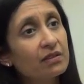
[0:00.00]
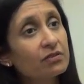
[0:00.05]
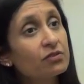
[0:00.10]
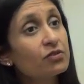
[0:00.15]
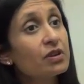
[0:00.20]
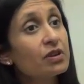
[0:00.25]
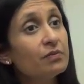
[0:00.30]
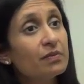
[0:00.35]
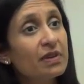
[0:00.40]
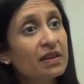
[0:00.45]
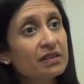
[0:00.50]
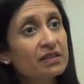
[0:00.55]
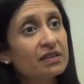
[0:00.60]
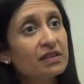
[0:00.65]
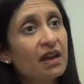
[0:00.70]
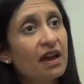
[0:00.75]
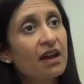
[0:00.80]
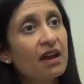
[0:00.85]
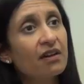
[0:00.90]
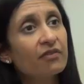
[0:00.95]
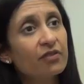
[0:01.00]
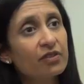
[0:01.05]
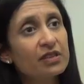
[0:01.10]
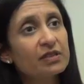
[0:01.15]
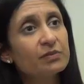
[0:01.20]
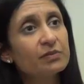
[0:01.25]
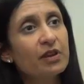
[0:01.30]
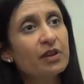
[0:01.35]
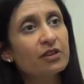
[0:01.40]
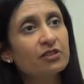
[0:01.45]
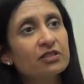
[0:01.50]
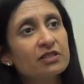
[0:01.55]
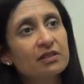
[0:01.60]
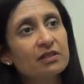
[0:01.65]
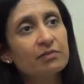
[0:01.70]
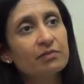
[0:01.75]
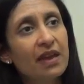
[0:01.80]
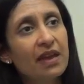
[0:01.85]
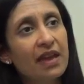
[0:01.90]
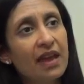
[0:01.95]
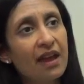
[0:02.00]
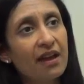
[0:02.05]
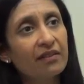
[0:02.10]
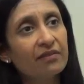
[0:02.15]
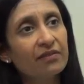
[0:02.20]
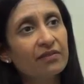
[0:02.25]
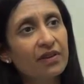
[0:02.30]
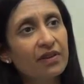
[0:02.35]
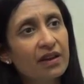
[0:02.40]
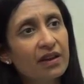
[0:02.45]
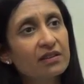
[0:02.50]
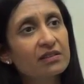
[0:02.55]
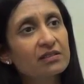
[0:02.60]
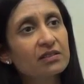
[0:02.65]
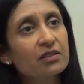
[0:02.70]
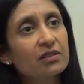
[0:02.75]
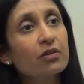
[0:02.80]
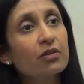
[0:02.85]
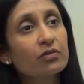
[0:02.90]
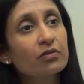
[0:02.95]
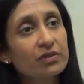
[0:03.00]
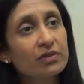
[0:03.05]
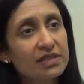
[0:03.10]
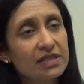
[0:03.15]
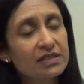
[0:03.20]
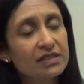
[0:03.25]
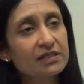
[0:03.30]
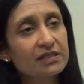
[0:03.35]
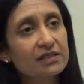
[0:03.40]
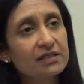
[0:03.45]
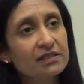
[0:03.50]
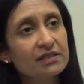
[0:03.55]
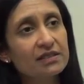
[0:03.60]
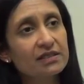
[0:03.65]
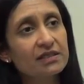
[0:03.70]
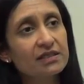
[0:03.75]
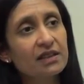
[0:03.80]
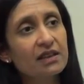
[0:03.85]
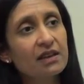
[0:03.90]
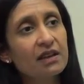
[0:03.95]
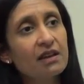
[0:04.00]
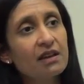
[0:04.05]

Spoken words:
treatment for these patients that may have slow resistance.